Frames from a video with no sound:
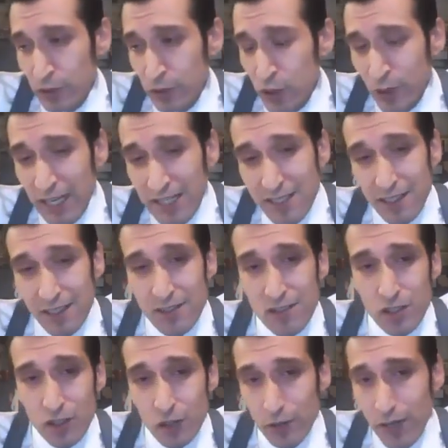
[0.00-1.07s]
trying to
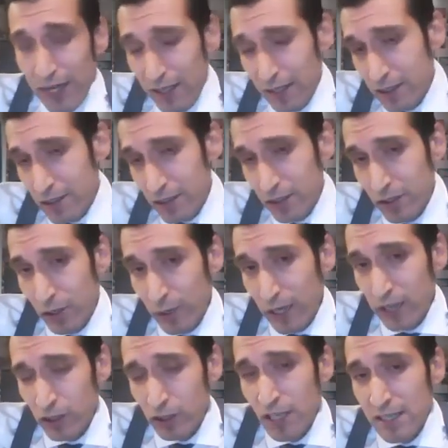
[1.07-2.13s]
integrate into the
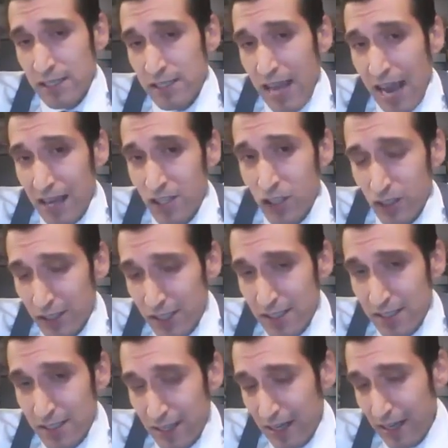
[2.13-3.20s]
greater Los
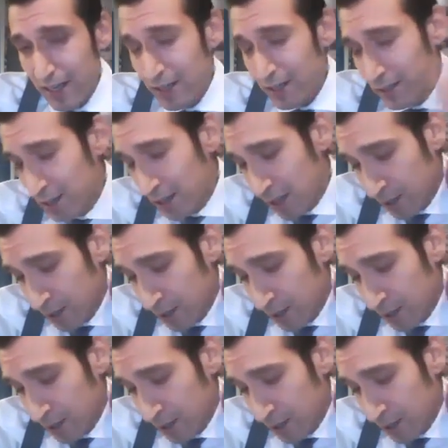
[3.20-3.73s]
Angeles. And,